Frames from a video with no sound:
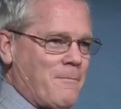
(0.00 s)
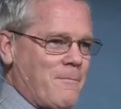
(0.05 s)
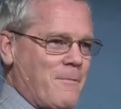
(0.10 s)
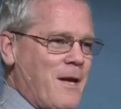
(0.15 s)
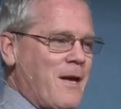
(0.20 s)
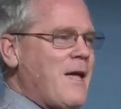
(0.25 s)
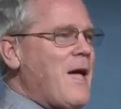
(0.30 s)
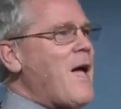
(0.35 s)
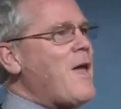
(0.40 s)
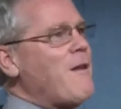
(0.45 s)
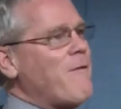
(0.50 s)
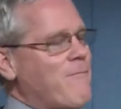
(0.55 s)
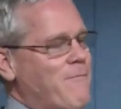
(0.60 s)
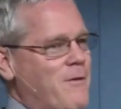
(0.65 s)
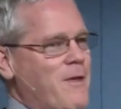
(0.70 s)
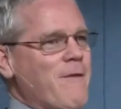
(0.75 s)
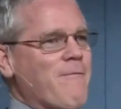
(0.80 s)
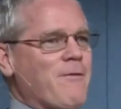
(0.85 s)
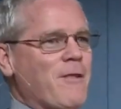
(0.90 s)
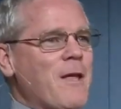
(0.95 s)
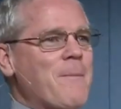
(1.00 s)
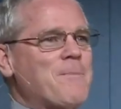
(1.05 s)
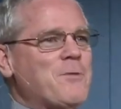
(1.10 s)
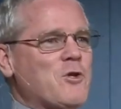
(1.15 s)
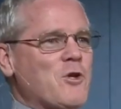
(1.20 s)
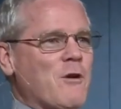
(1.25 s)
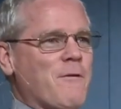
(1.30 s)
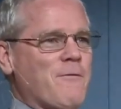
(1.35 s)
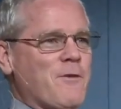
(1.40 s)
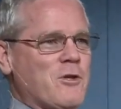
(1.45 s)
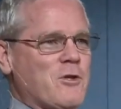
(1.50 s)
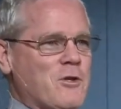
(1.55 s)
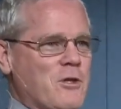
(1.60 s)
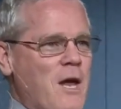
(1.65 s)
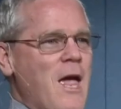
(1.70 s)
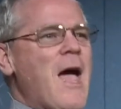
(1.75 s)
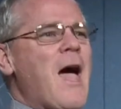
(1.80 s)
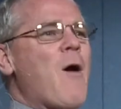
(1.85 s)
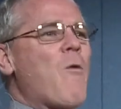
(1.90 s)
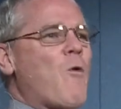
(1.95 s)
They kind of give lip service,
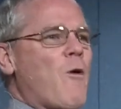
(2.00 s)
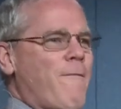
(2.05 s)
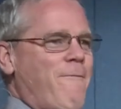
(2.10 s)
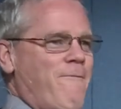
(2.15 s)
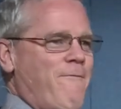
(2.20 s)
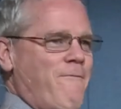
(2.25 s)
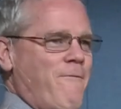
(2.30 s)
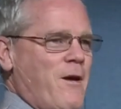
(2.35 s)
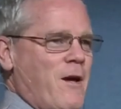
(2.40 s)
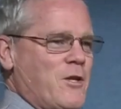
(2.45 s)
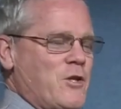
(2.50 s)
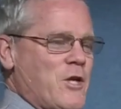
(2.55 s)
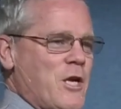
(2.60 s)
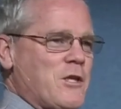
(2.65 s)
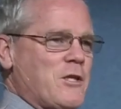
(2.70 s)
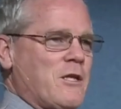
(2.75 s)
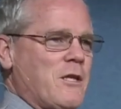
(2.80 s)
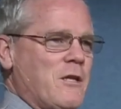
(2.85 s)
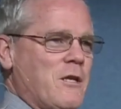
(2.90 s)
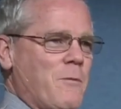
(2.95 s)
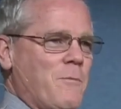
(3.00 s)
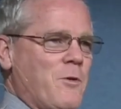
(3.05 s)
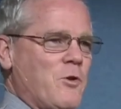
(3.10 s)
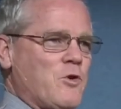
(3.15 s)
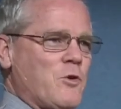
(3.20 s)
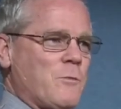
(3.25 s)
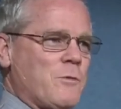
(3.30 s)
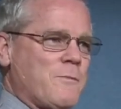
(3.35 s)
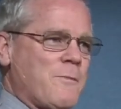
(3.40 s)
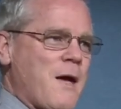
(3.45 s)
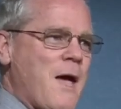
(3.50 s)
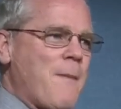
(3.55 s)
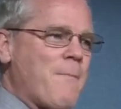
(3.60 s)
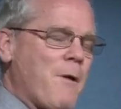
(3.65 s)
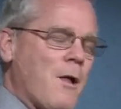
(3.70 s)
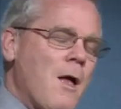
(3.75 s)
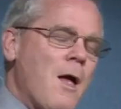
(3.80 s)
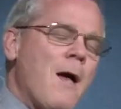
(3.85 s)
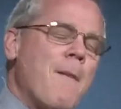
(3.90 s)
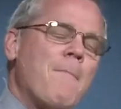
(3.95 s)
yeah, we're adjusting the bishop's
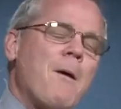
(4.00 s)
Bible,